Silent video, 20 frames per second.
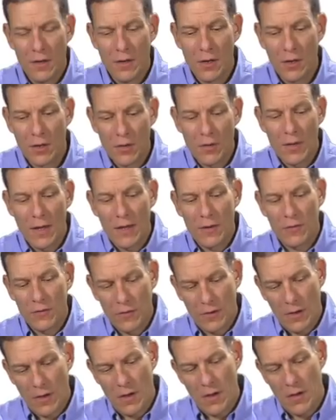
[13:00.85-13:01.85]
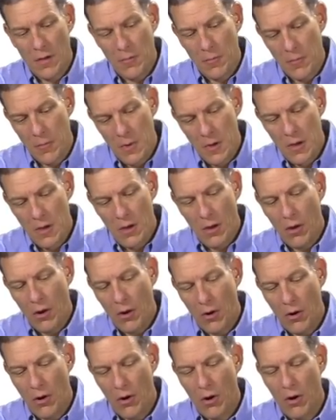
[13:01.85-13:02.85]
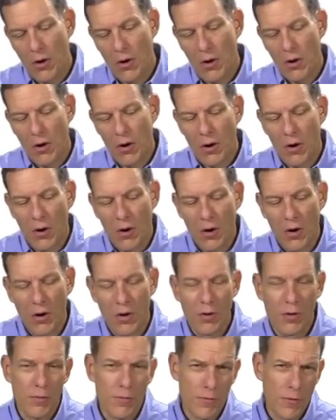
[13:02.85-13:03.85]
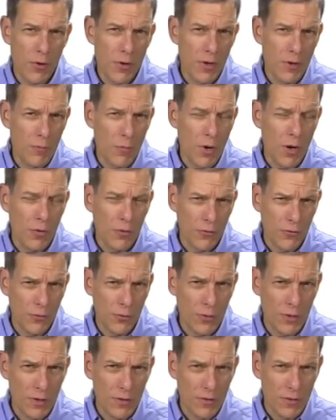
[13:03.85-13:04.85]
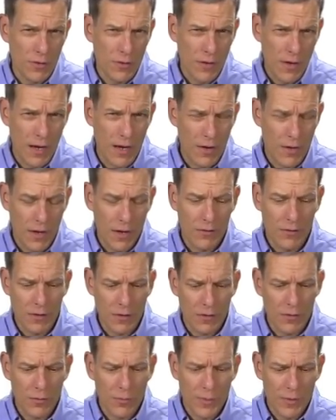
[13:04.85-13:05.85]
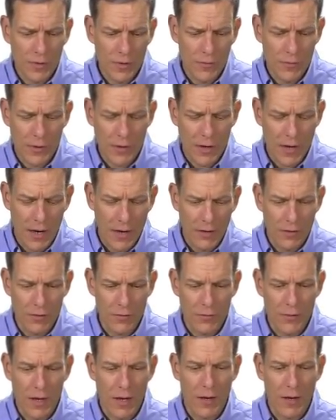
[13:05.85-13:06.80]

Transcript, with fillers: nonetheless, um, are, are, are very well suited to analyzing specific kinds of